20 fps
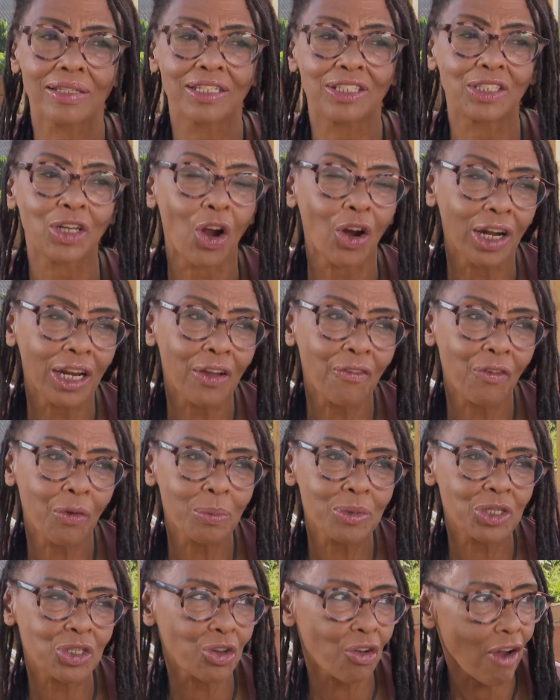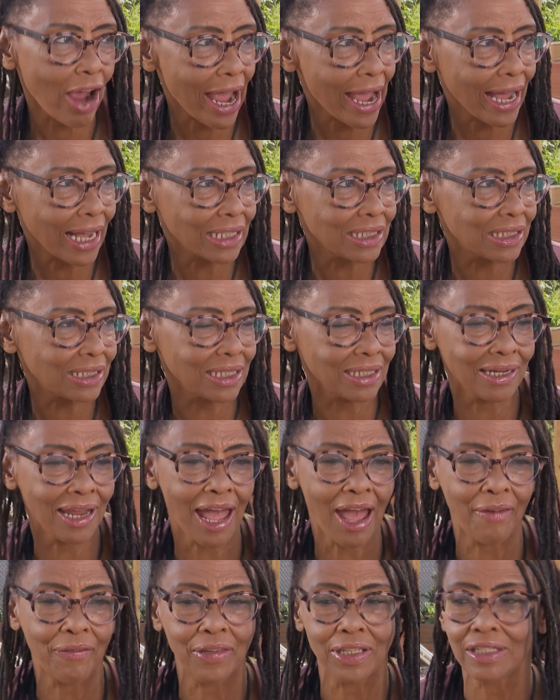starting from scratch and
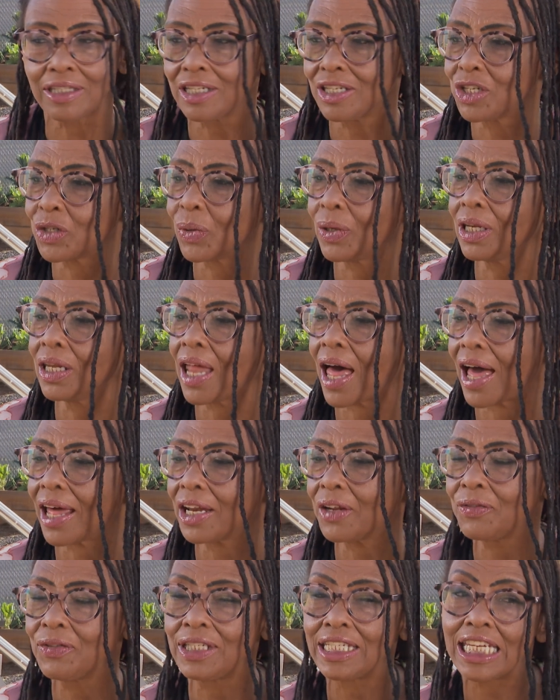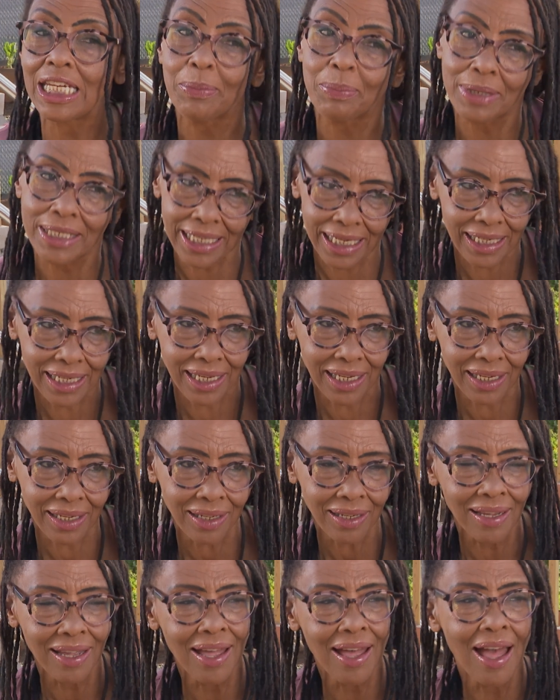having to do a lot of deep digging,
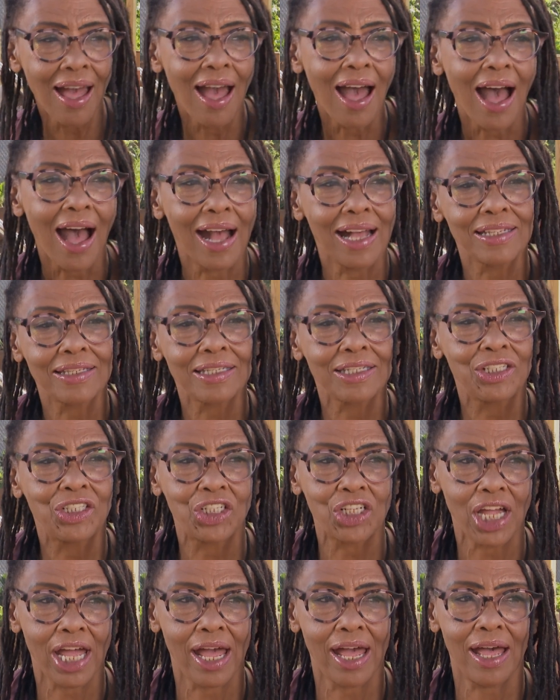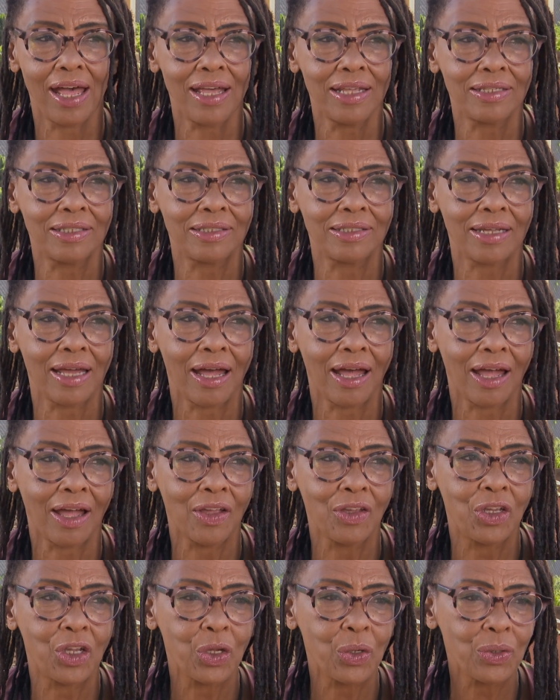I suggest
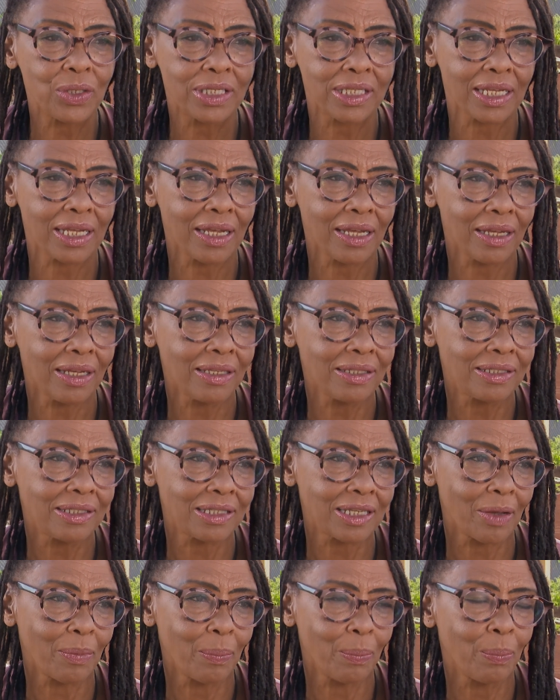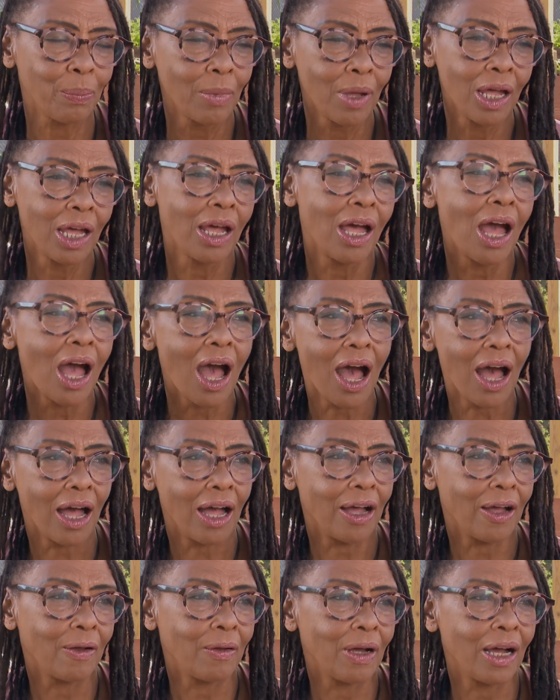uh, using some
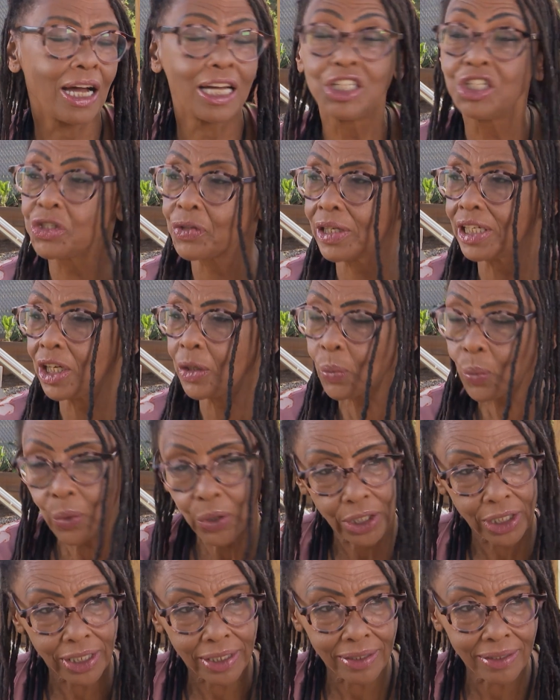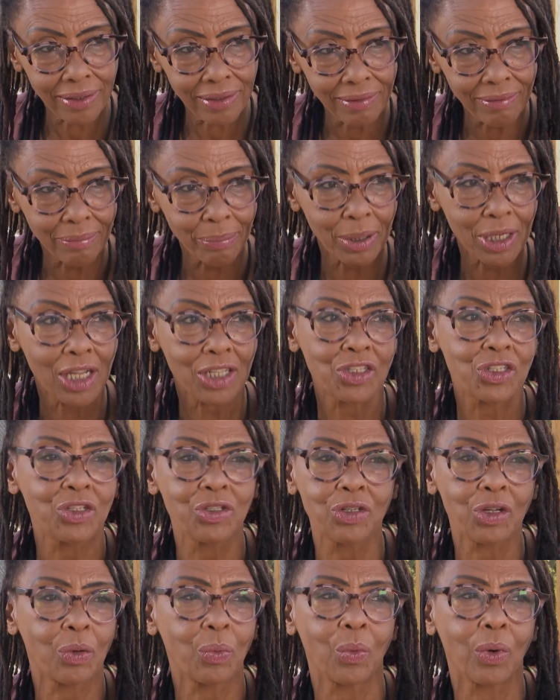uh, untreated wood, because you
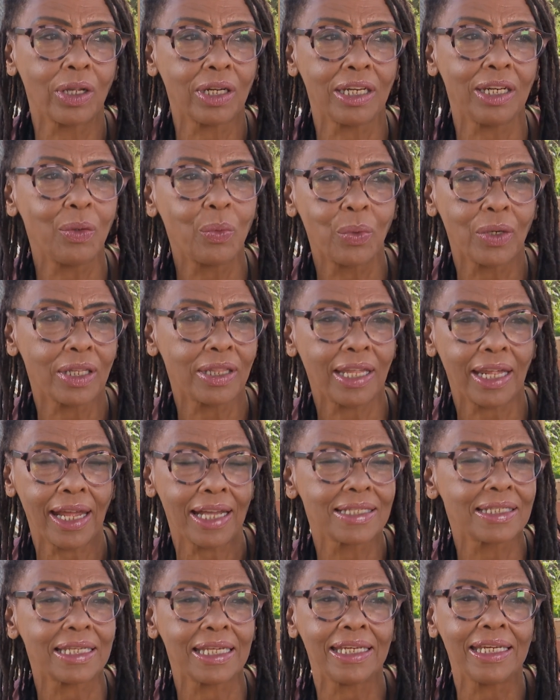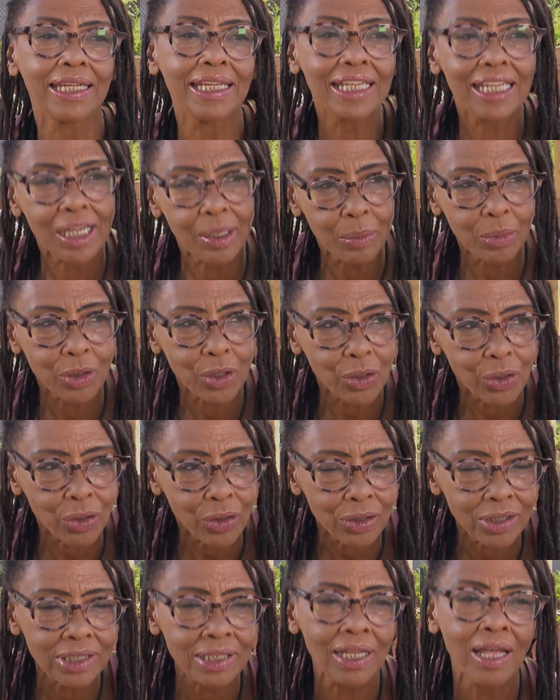don't want any wood that has any
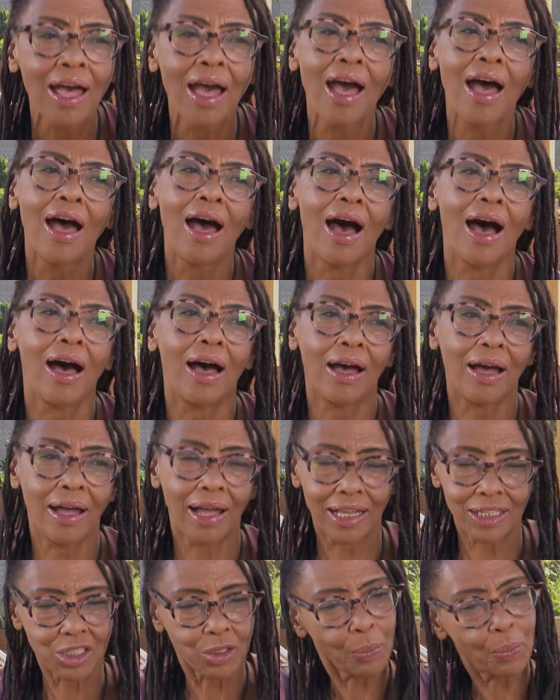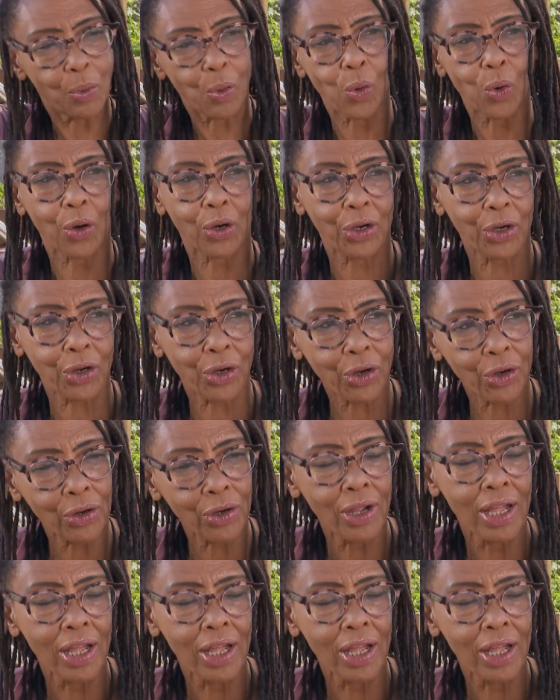chemicals. Uh, as a border,